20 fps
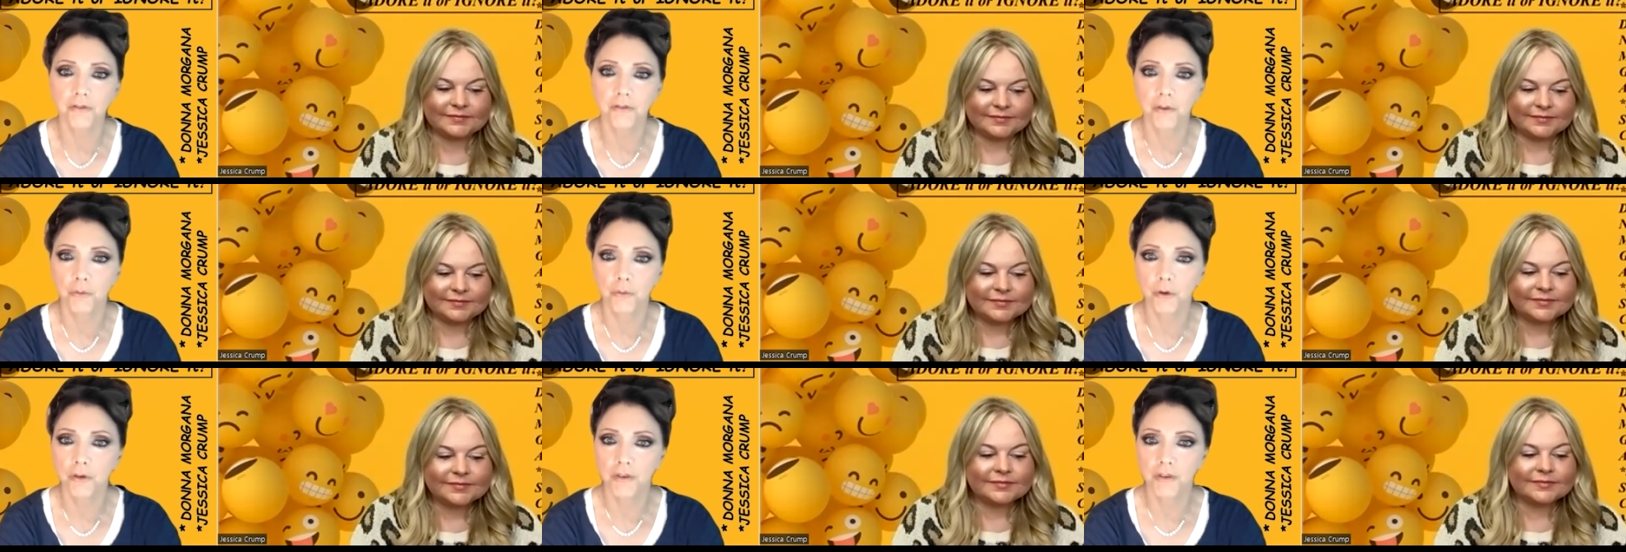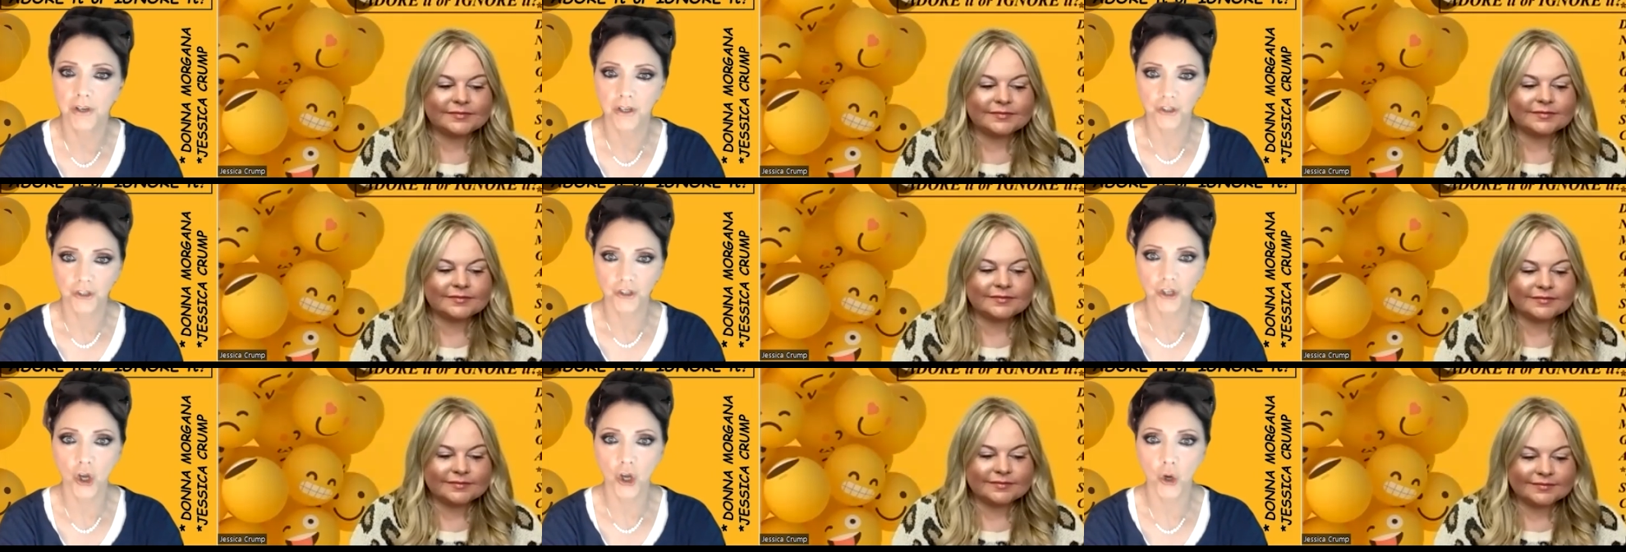Speaker 1: of the movie.
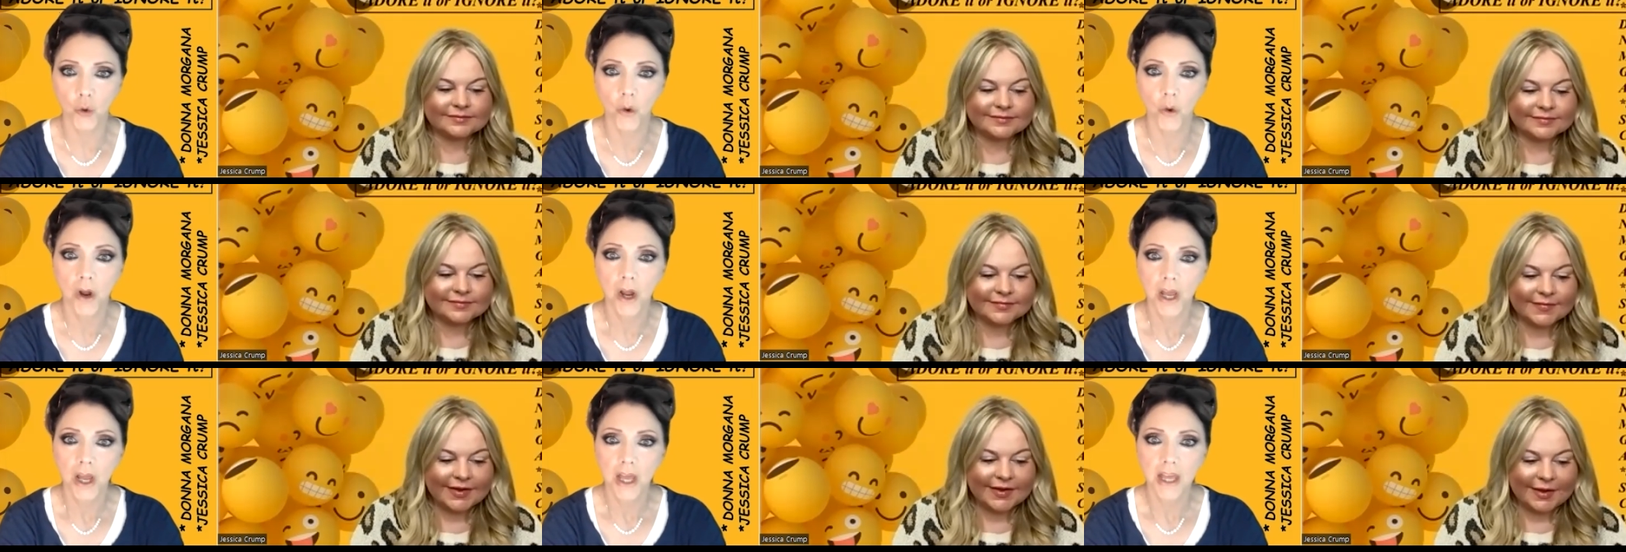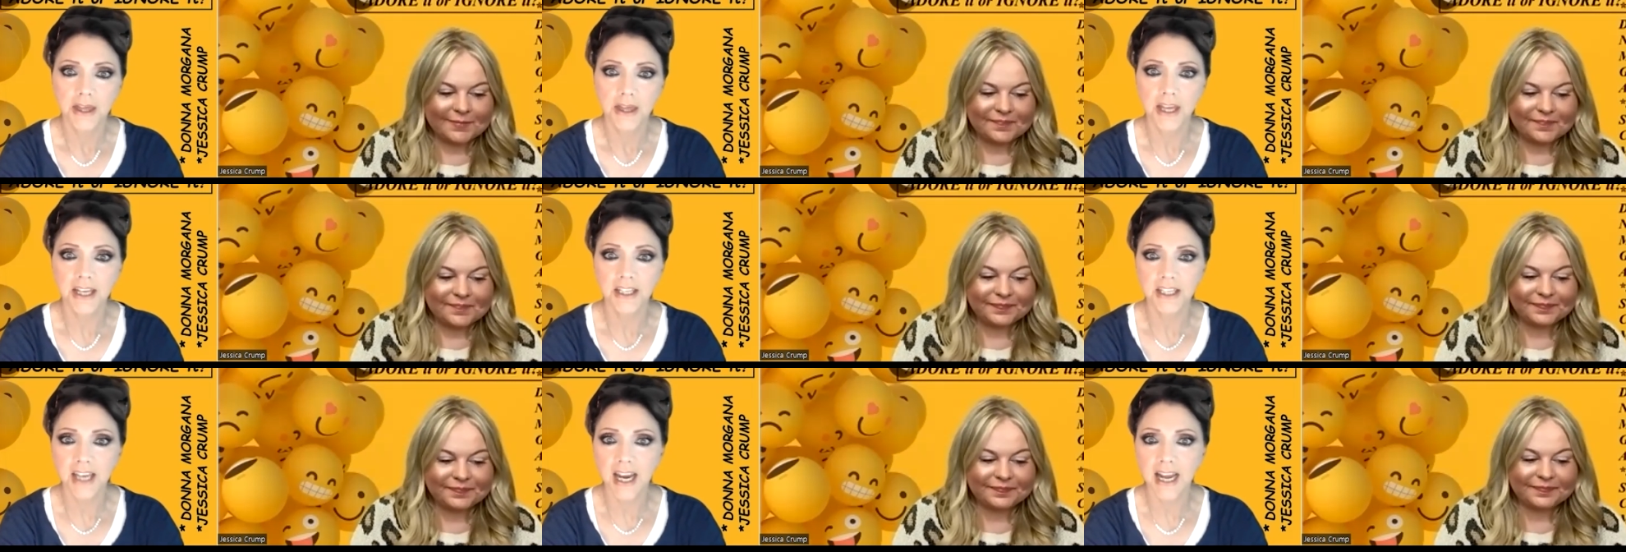So
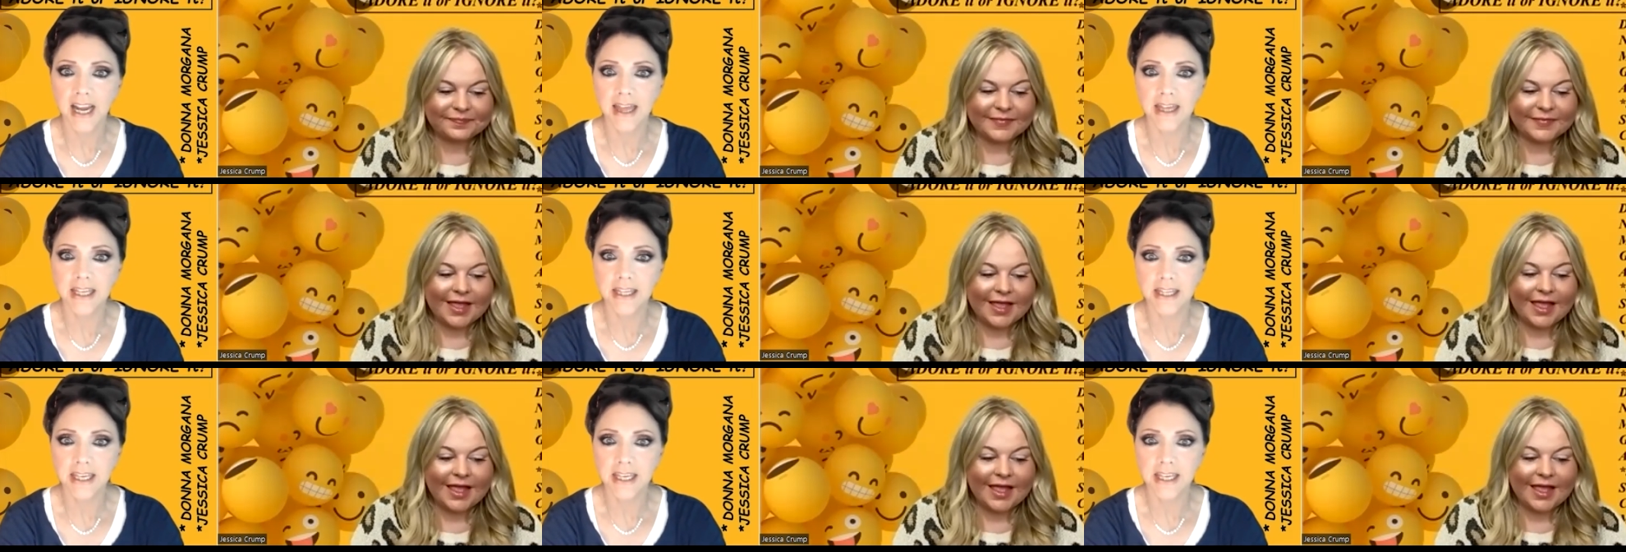that's kind of the